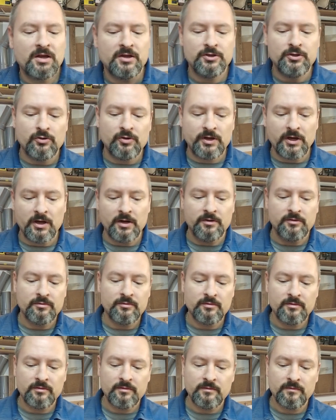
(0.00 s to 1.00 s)
You can
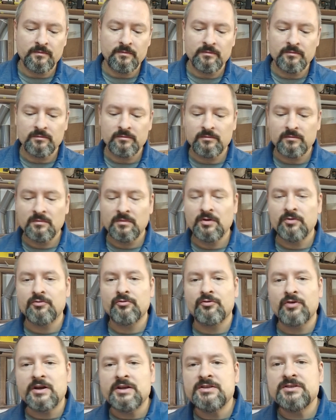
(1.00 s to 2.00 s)

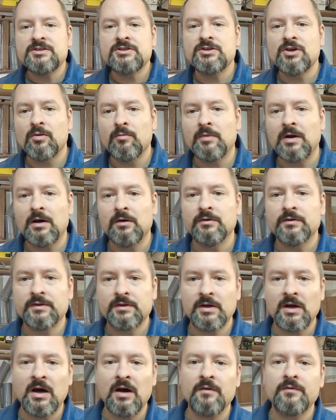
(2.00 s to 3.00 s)
rinse your
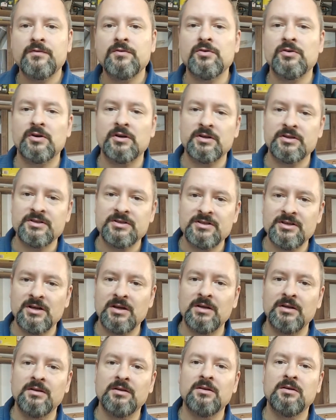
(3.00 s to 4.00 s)
mouth after you are
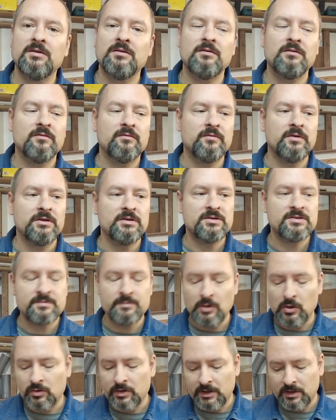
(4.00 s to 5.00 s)
done with
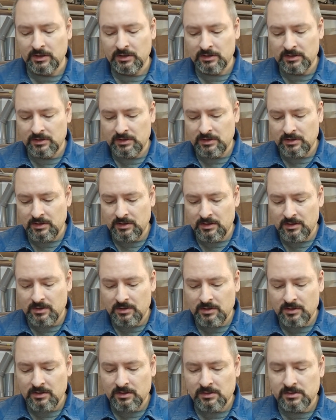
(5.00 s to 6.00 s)
smoking.
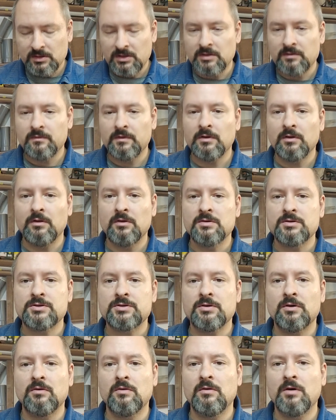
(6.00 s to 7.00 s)
That will
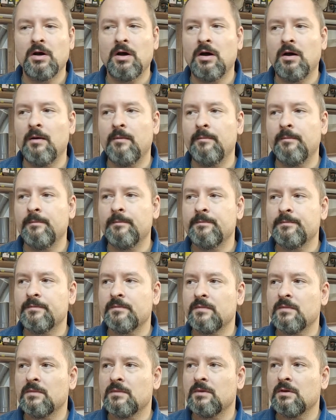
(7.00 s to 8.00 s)
also
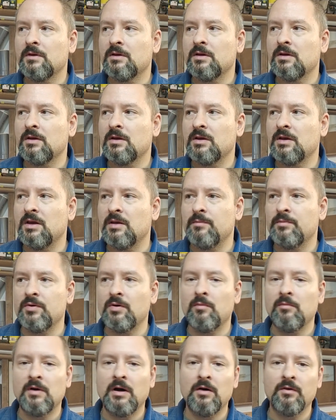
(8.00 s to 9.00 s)
keep
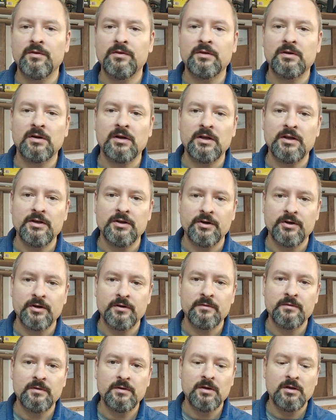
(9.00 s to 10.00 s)
your mouth cleaner.